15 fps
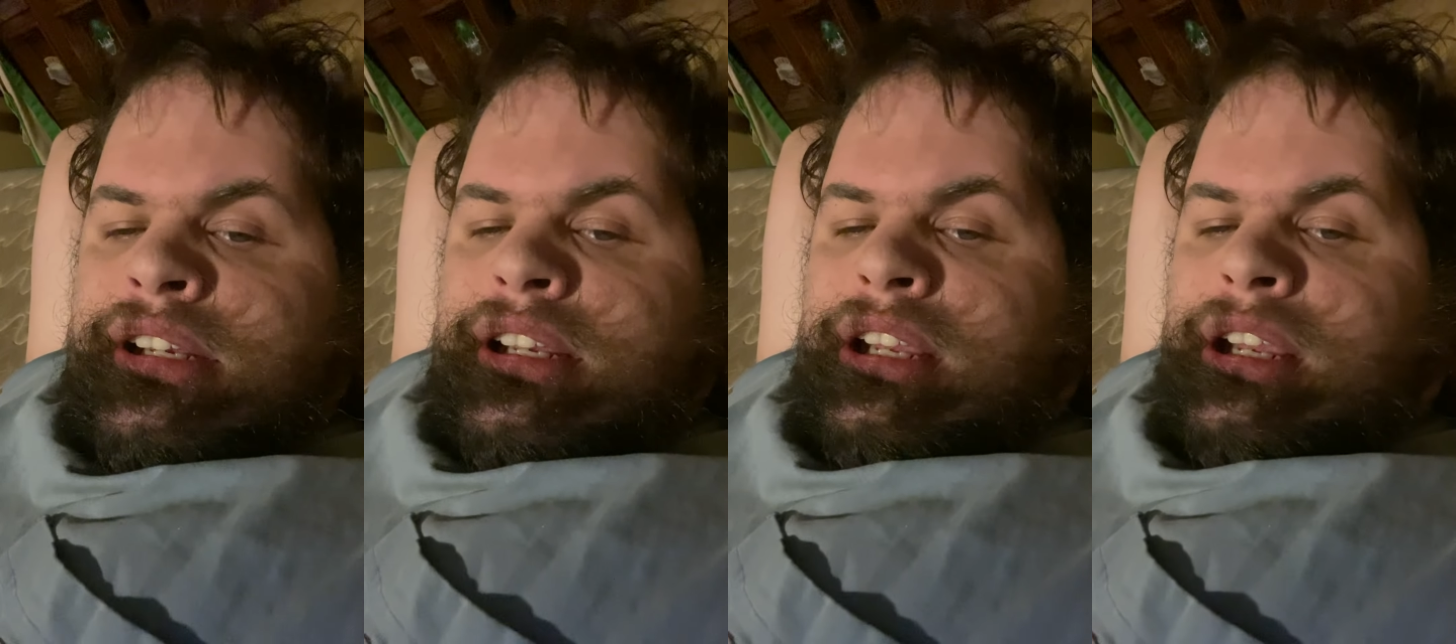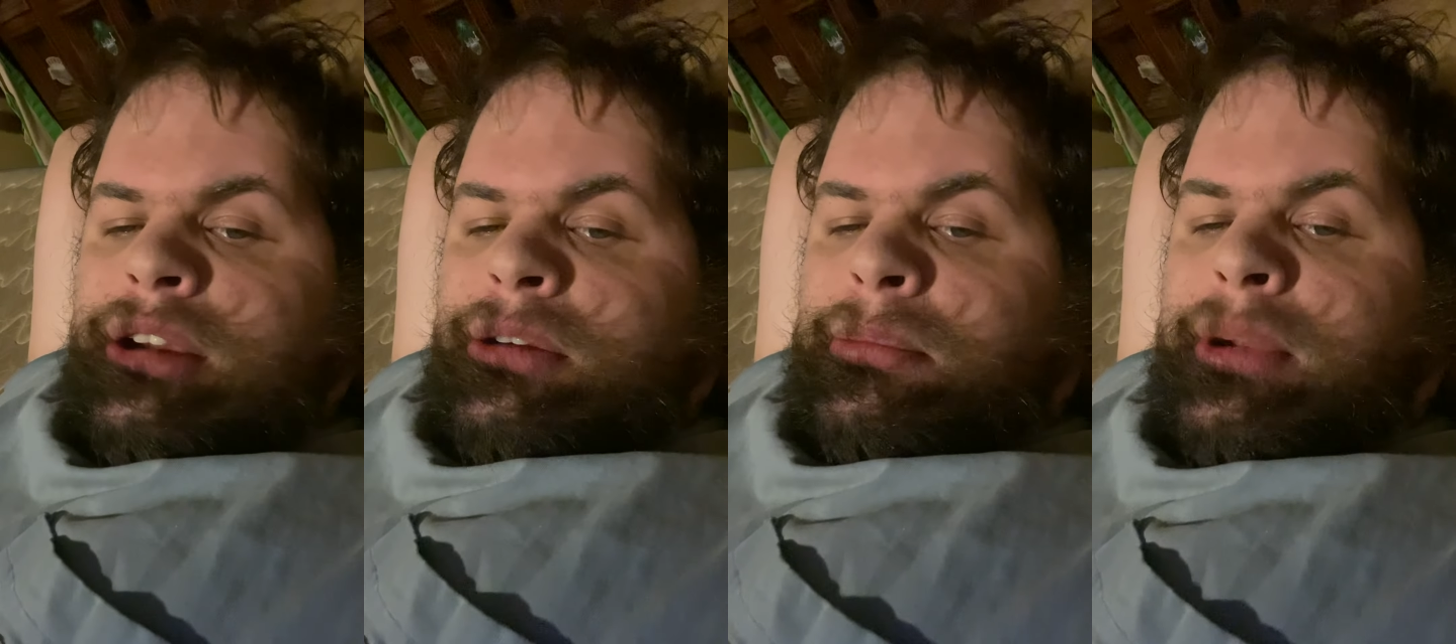
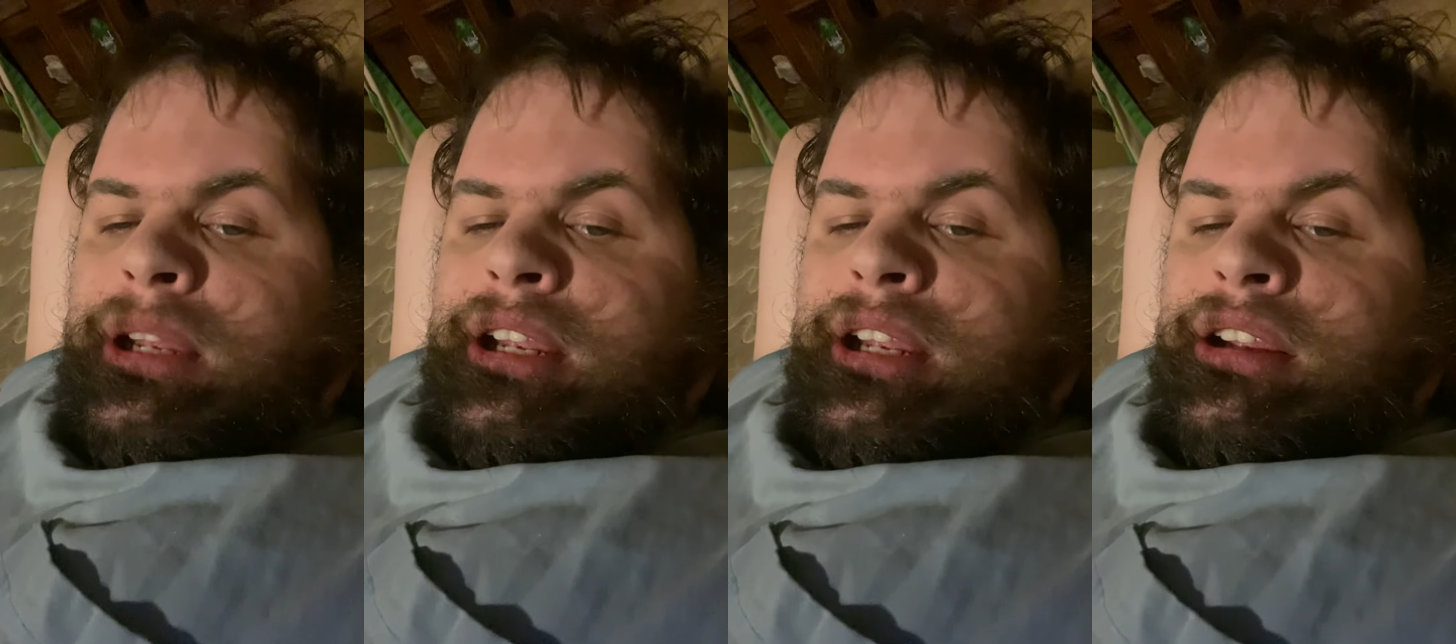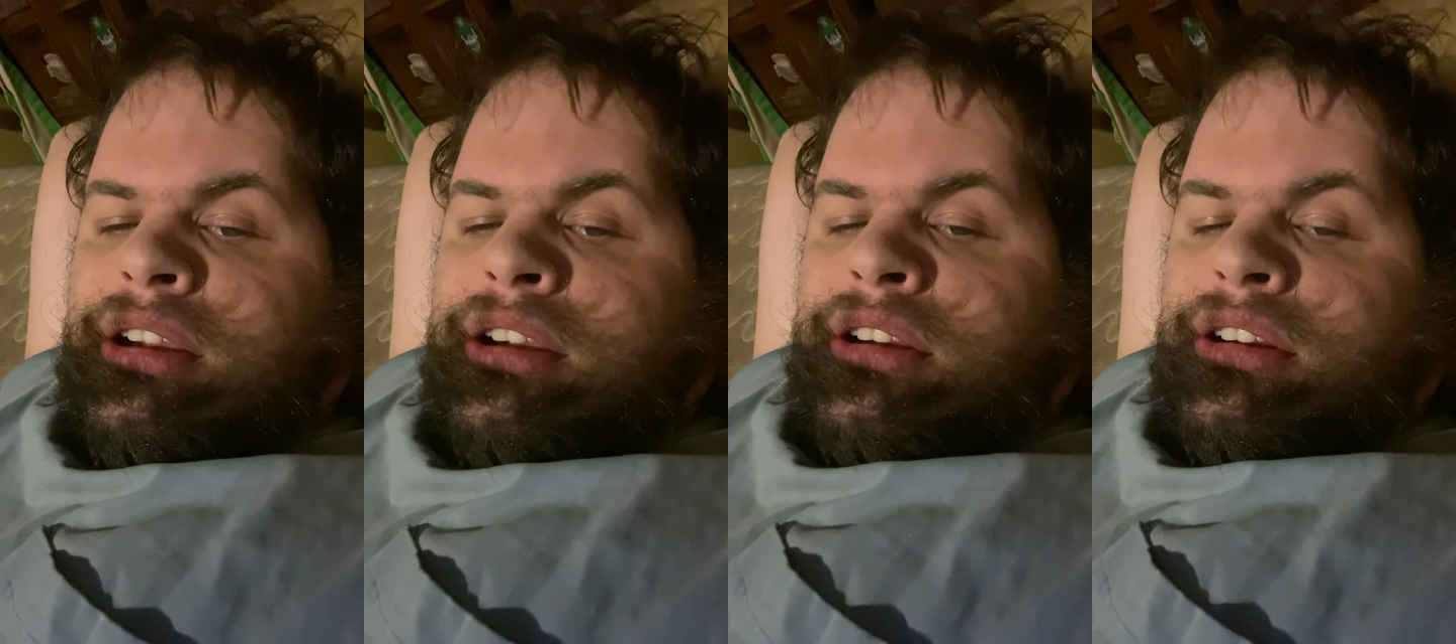It'll
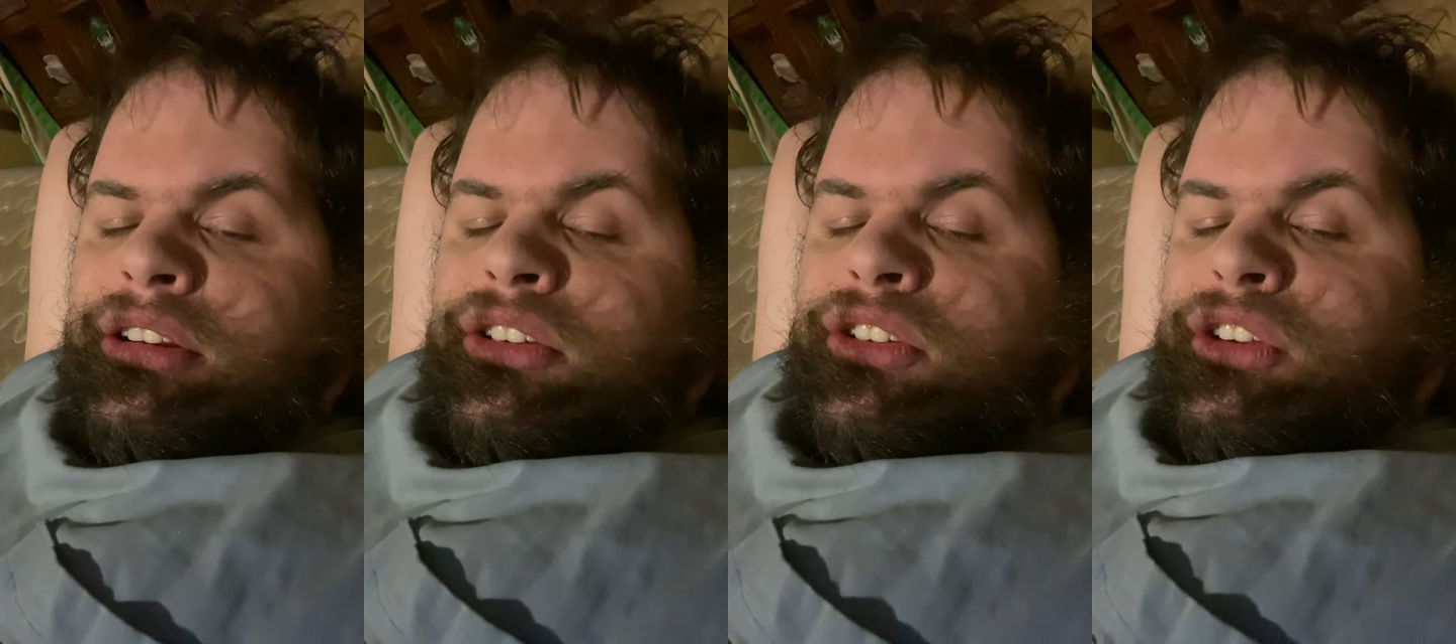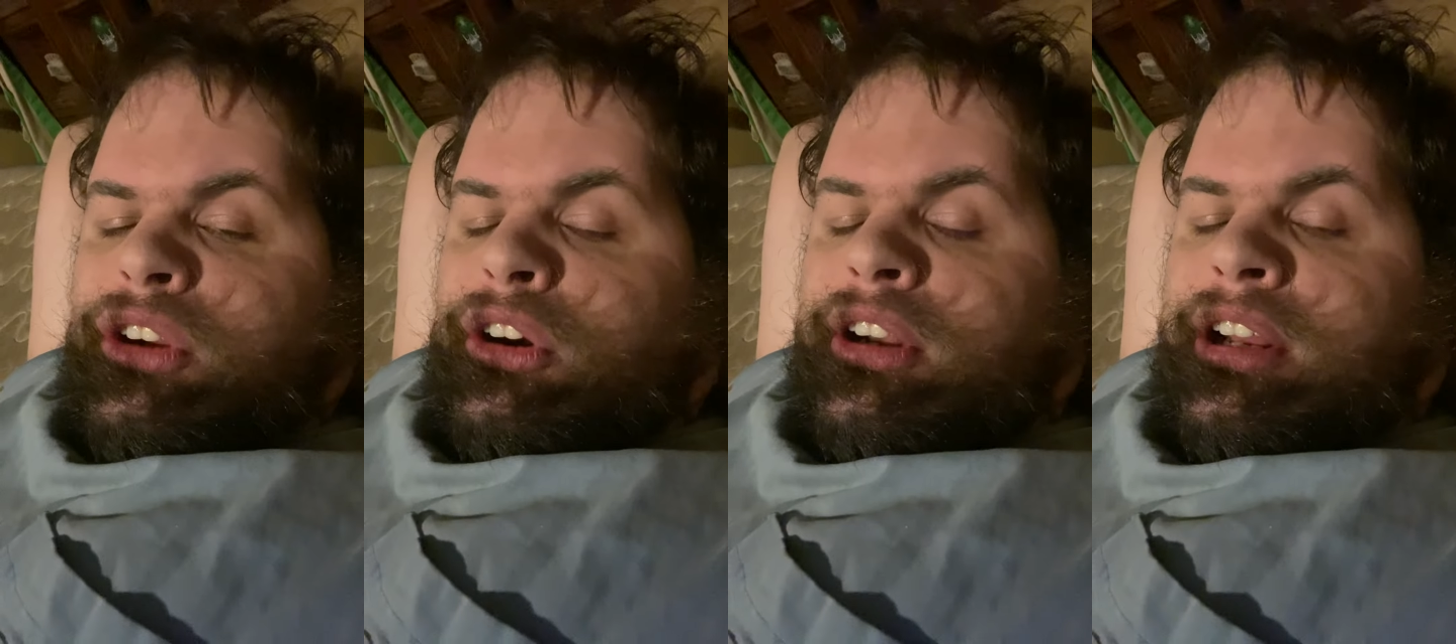be
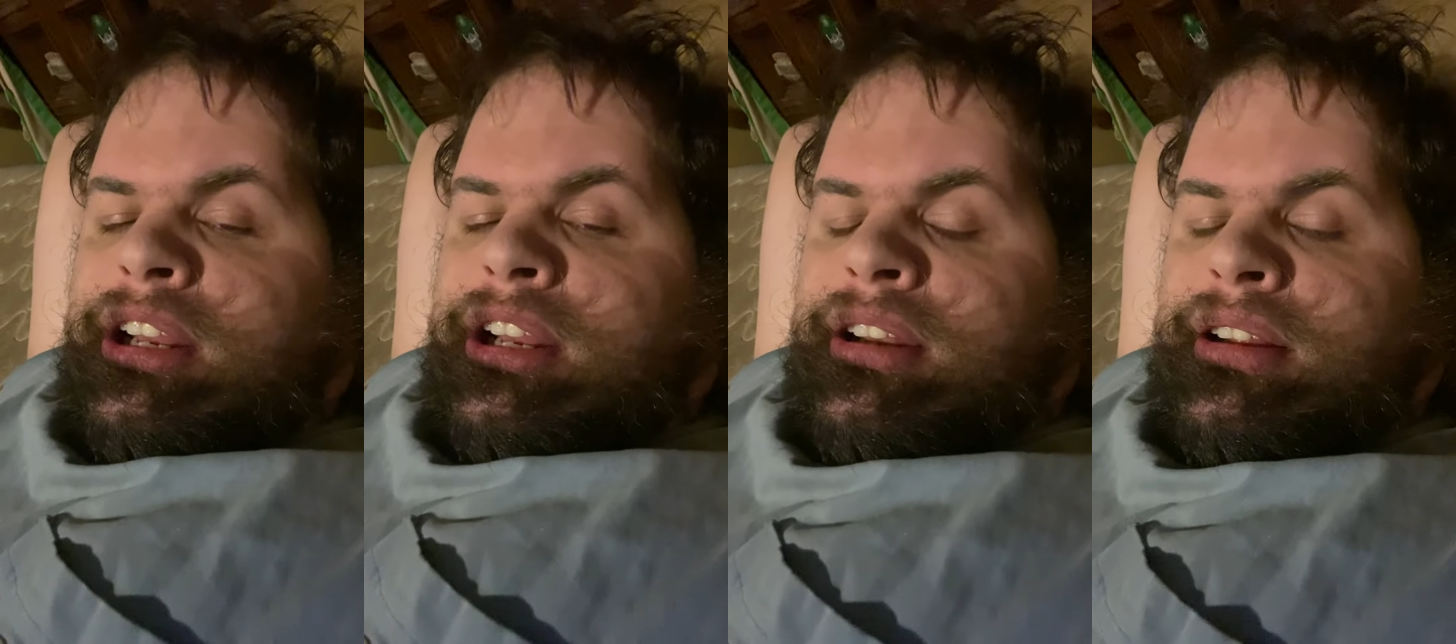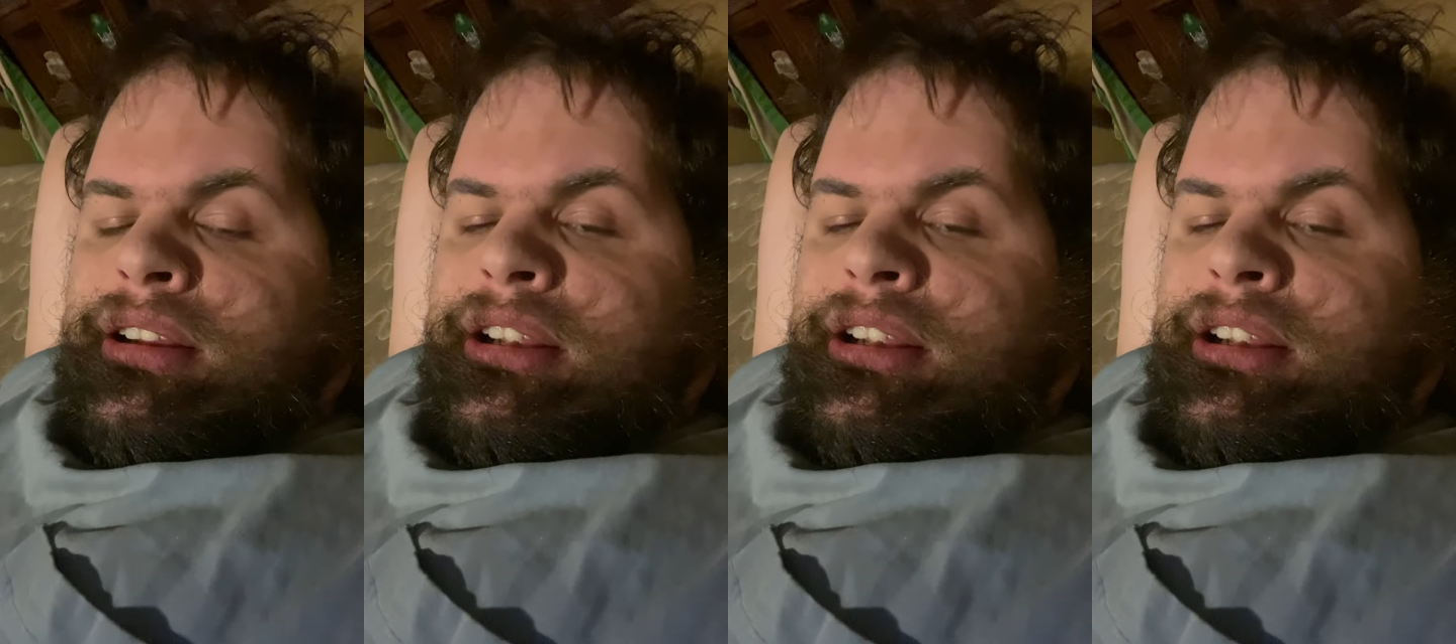starting,